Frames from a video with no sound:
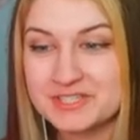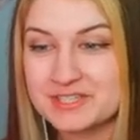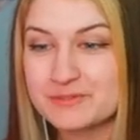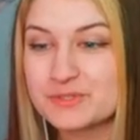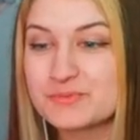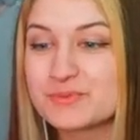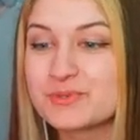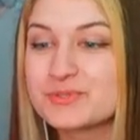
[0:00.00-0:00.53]
I was
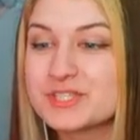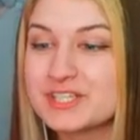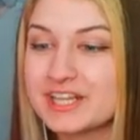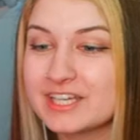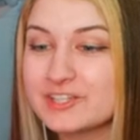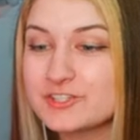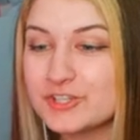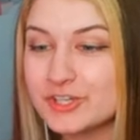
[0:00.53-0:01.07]
roasting
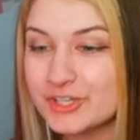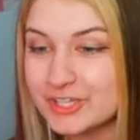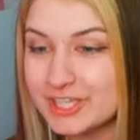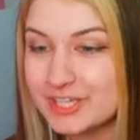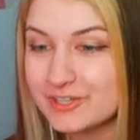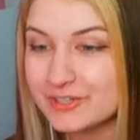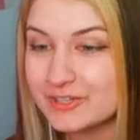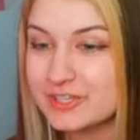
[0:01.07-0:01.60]
like a
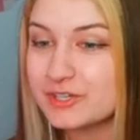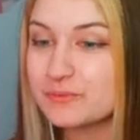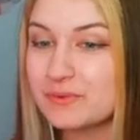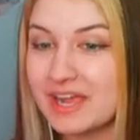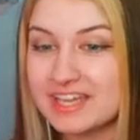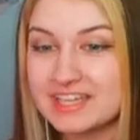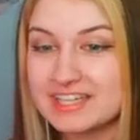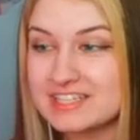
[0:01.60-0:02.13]
turkey earlier, right?